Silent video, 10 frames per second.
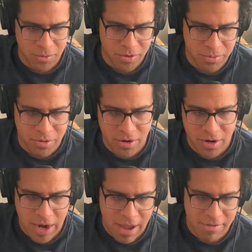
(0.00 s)
World
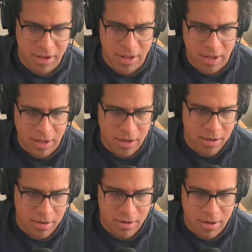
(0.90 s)
War having like
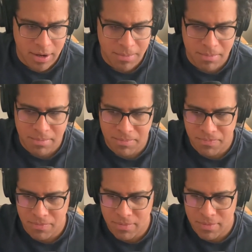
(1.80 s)
um
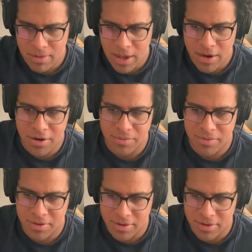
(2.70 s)
you know